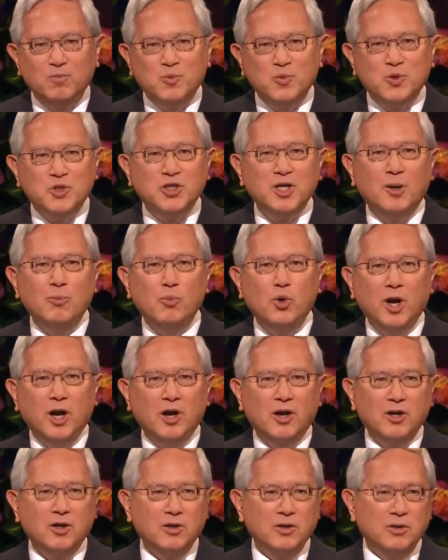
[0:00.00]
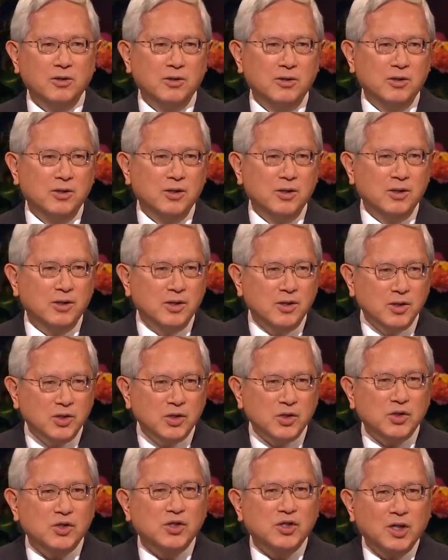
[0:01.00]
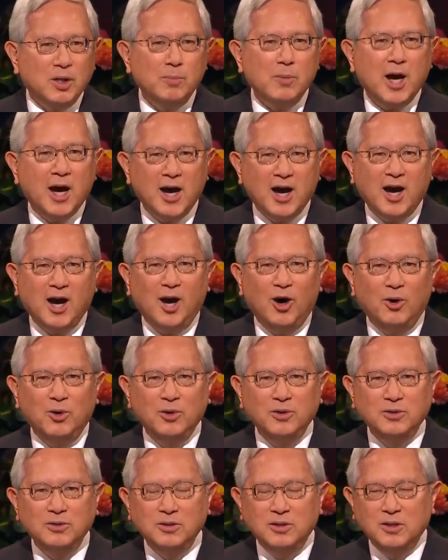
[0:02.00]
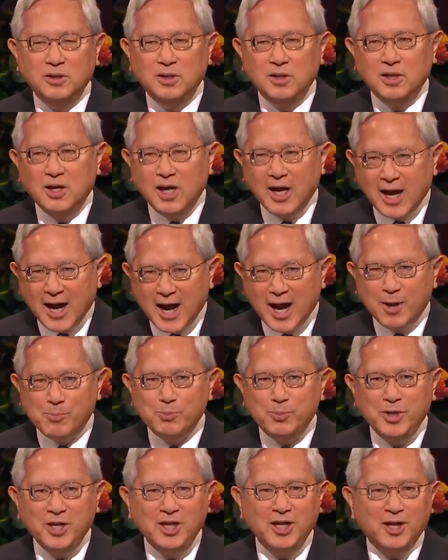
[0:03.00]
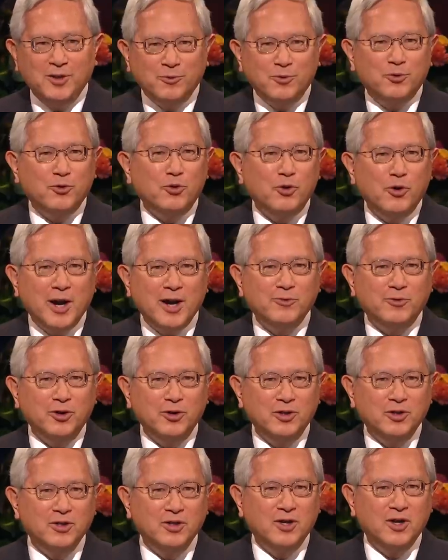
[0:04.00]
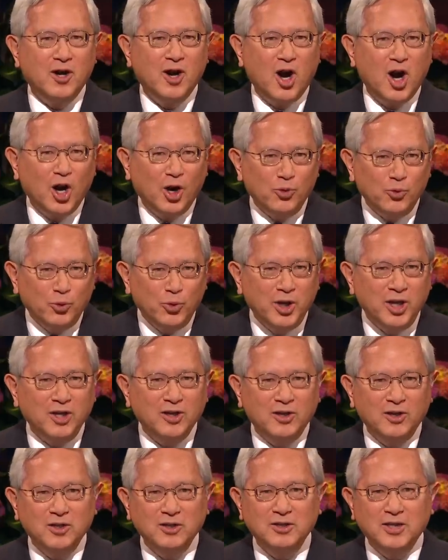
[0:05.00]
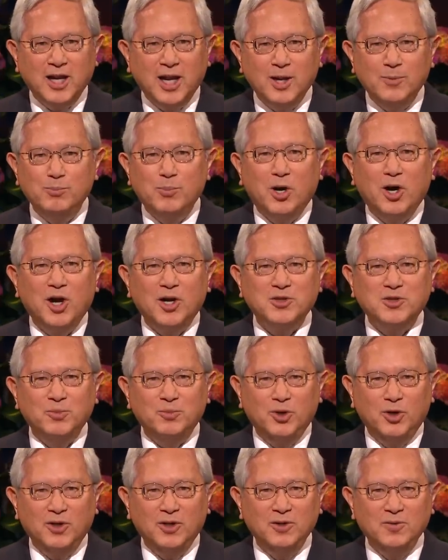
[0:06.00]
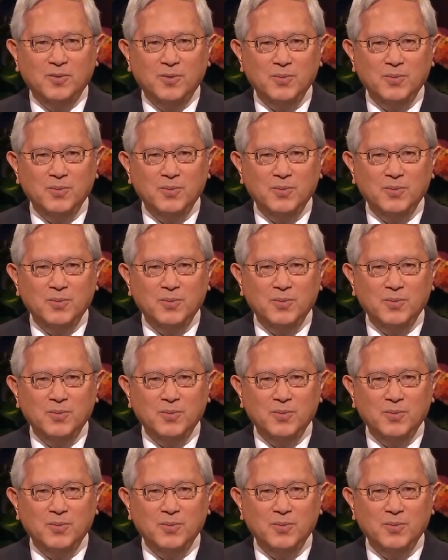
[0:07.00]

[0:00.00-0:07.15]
somewhere, somehow, happy and forever are real and possible.